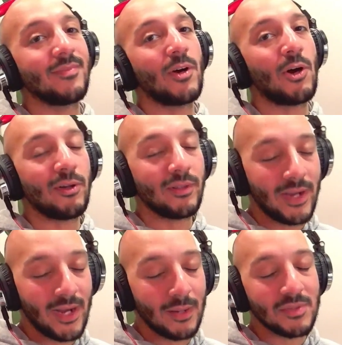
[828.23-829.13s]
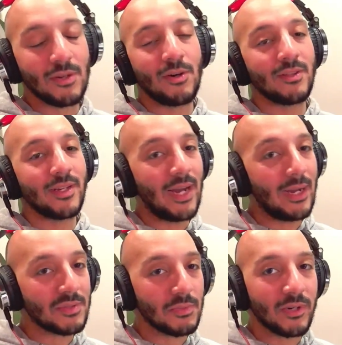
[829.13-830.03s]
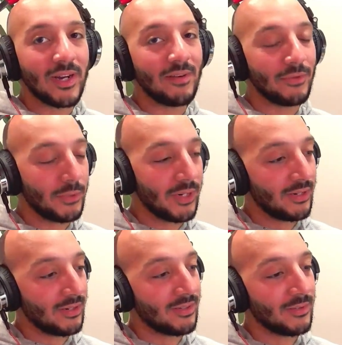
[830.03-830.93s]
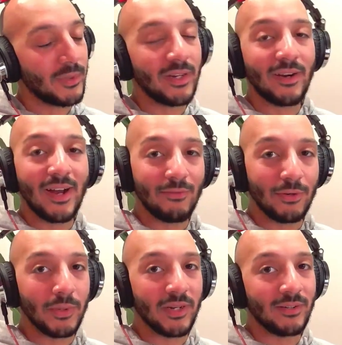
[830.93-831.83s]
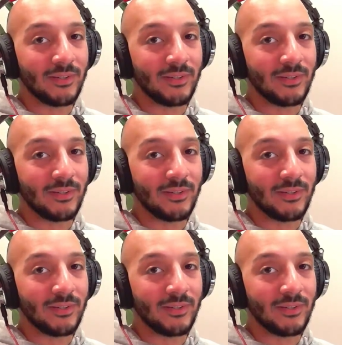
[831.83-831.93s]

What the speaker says: All the apps. We're everywhere. We are everywhere.